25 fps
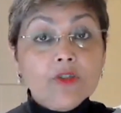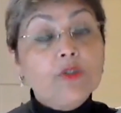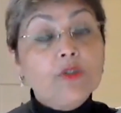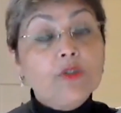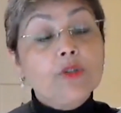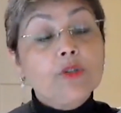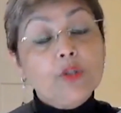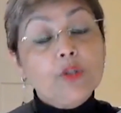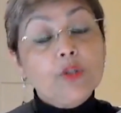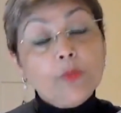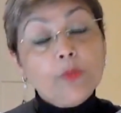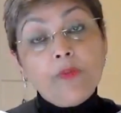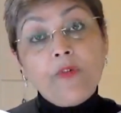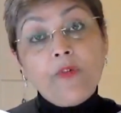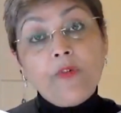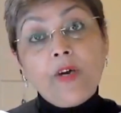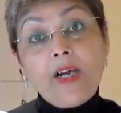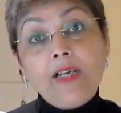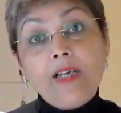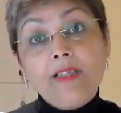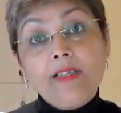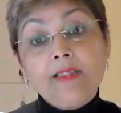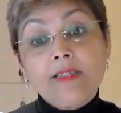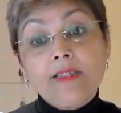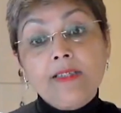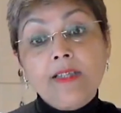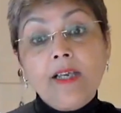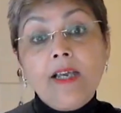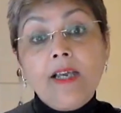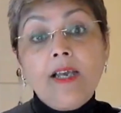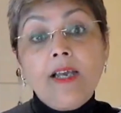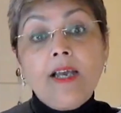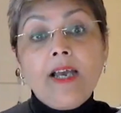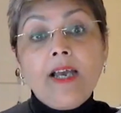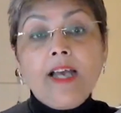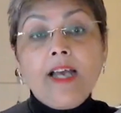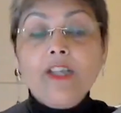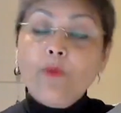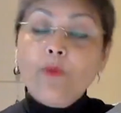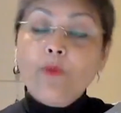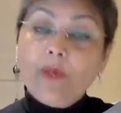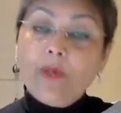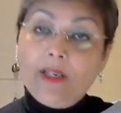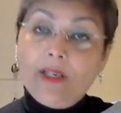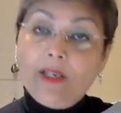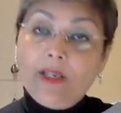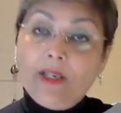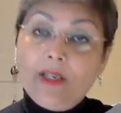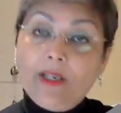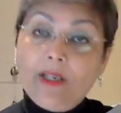to supervise, as well
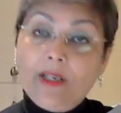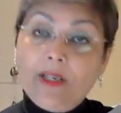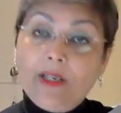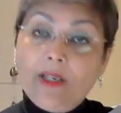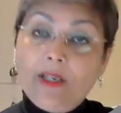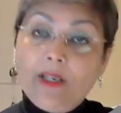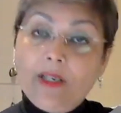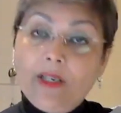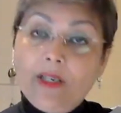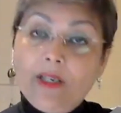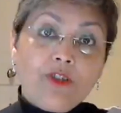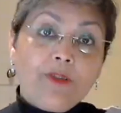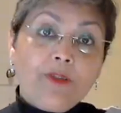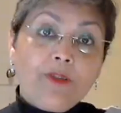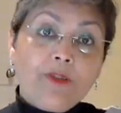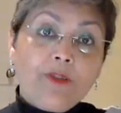as teach.